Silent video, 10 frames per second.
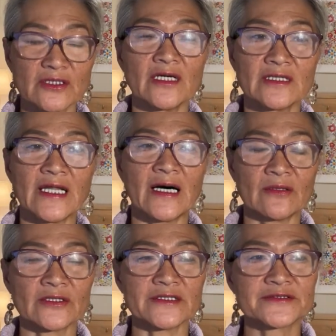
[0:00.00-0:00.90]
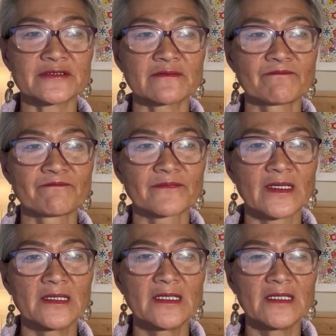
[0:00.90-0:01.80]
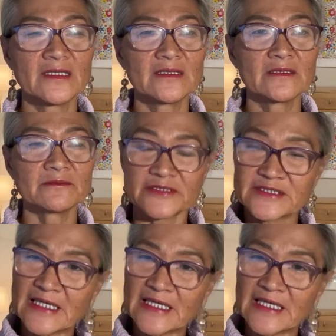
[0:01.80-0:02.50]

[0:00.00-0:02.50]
allow it. But the